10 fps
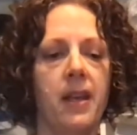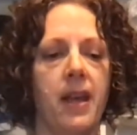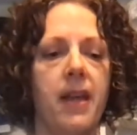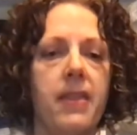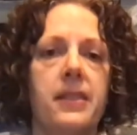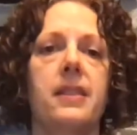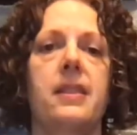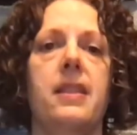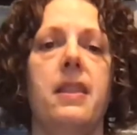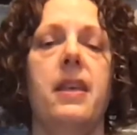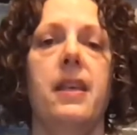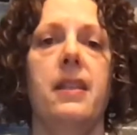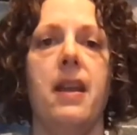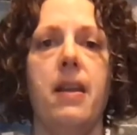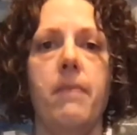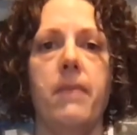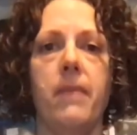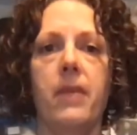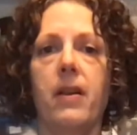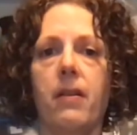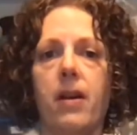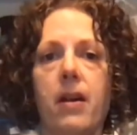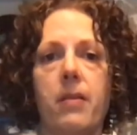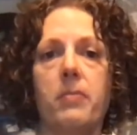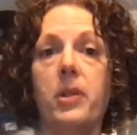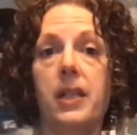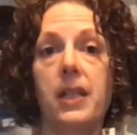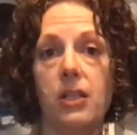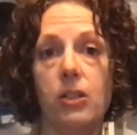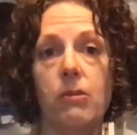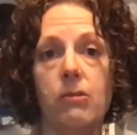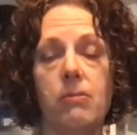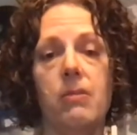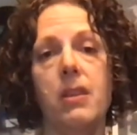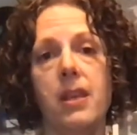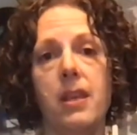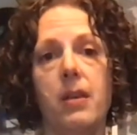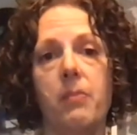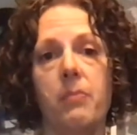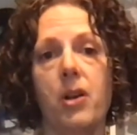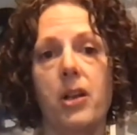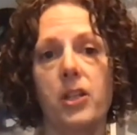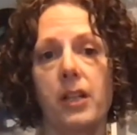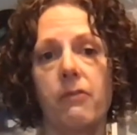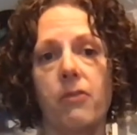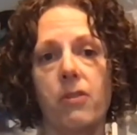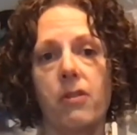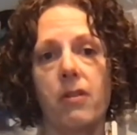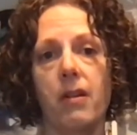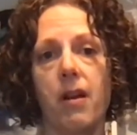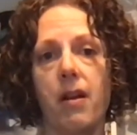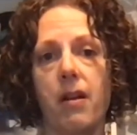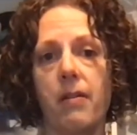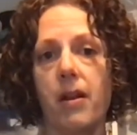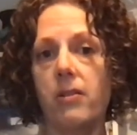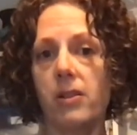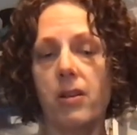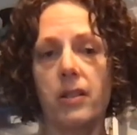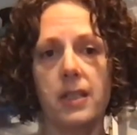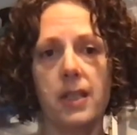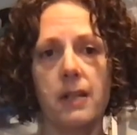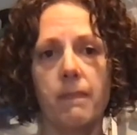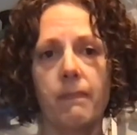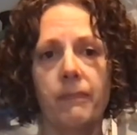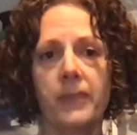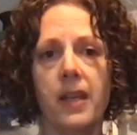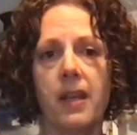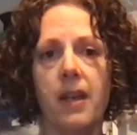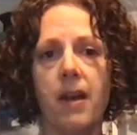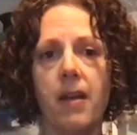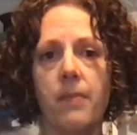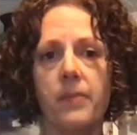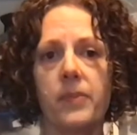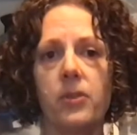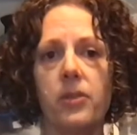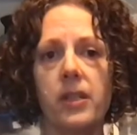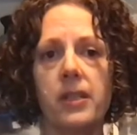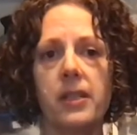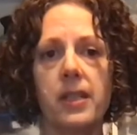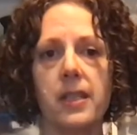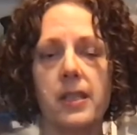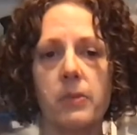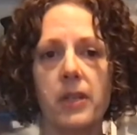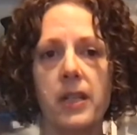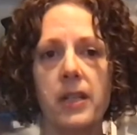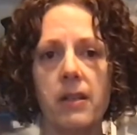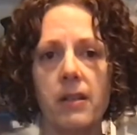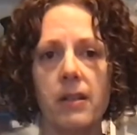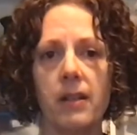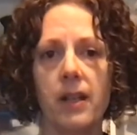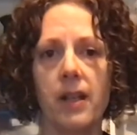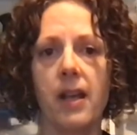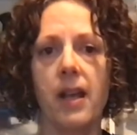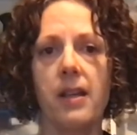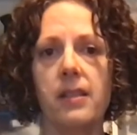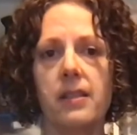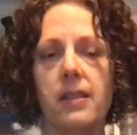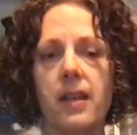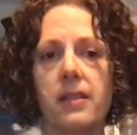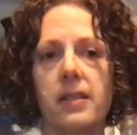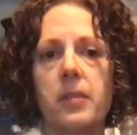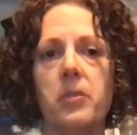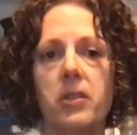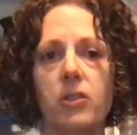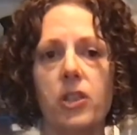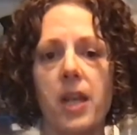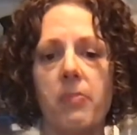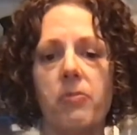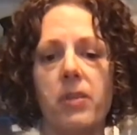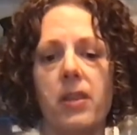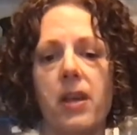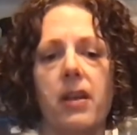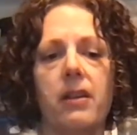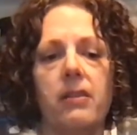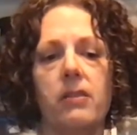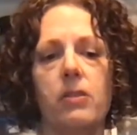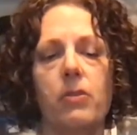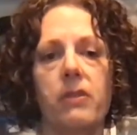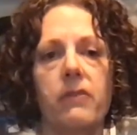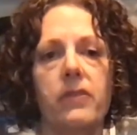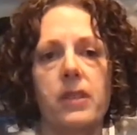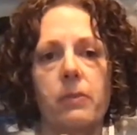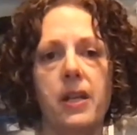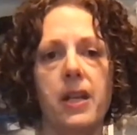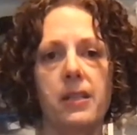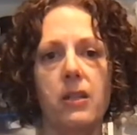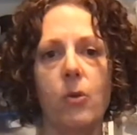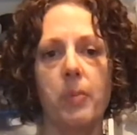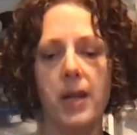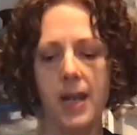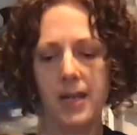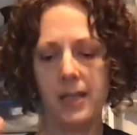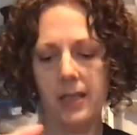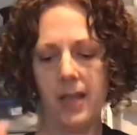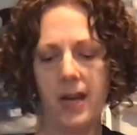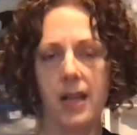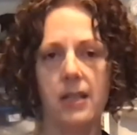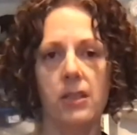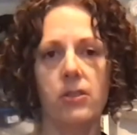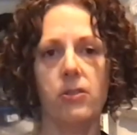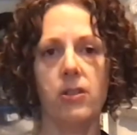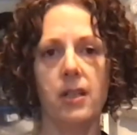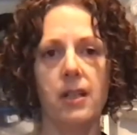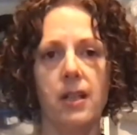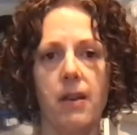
And this is the thinking that I'm putting into the project for Arts Arlington. So you can see this one here is a similar shape with a sort of, this one has an open-ended that I inserted